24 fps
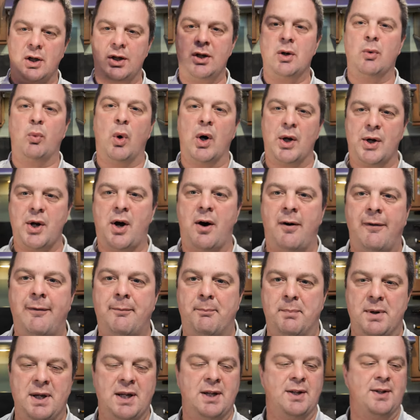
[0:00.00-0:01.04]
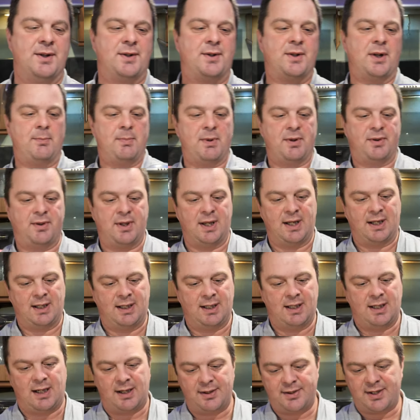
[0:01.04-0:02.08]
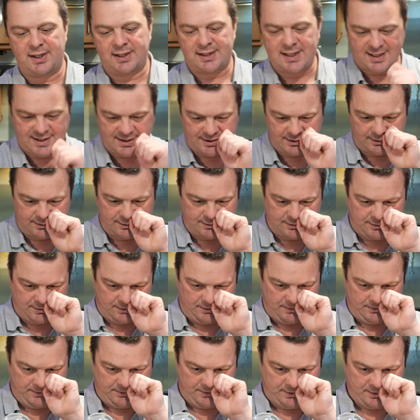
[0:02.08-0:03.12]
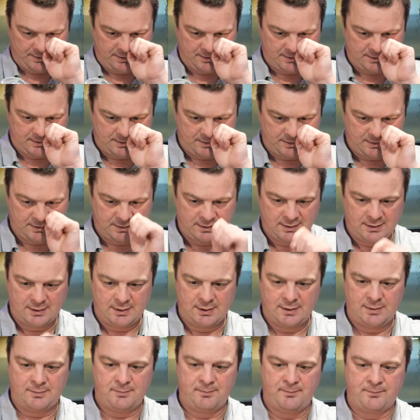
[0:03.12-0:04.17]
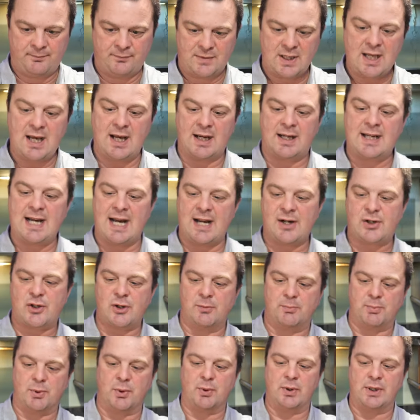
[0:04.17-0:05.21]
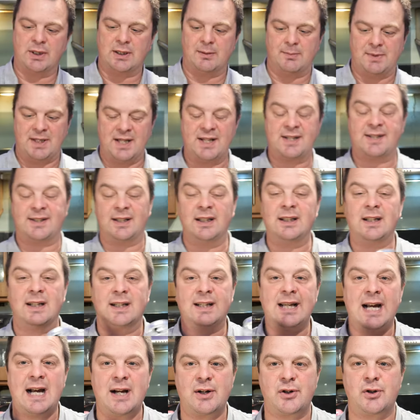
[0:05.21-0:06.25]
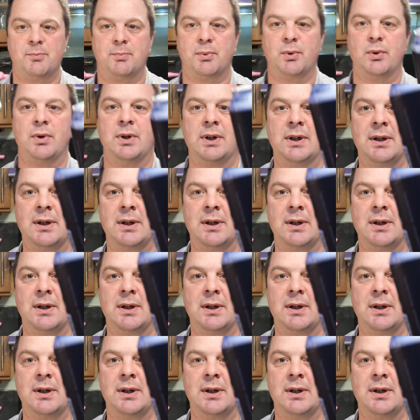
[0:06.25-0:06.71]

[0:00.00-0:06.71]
your one-off beers type of thing. I think they're still called, yeah, Kasha Brewing Company. It's still Akasha Brewing